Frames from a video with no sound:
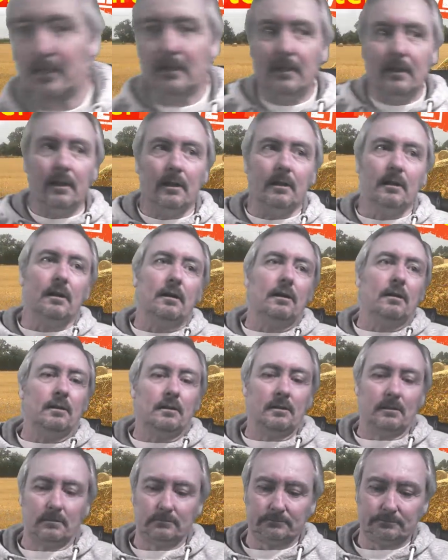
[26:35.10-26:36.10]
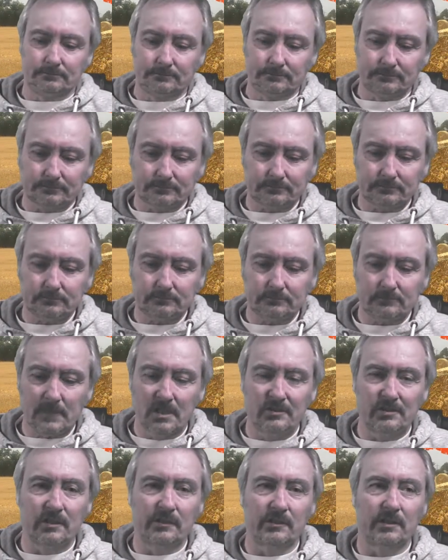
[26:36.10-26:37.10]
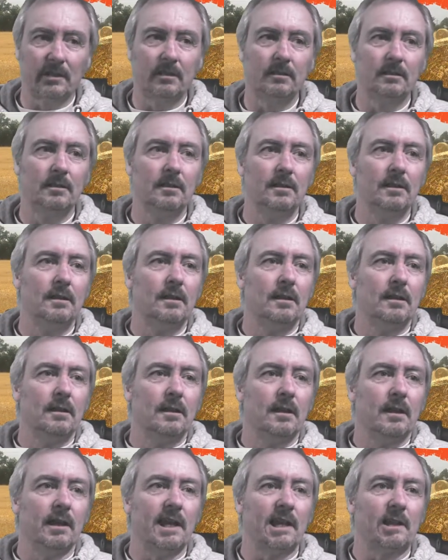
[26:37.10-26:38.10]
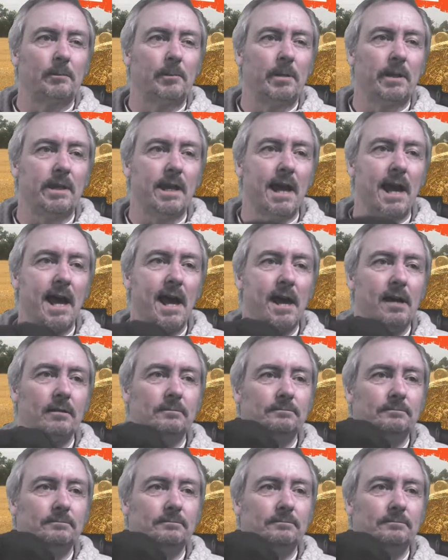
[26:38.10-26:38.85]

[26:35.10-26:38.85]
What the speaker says: Oh, just an XP hat,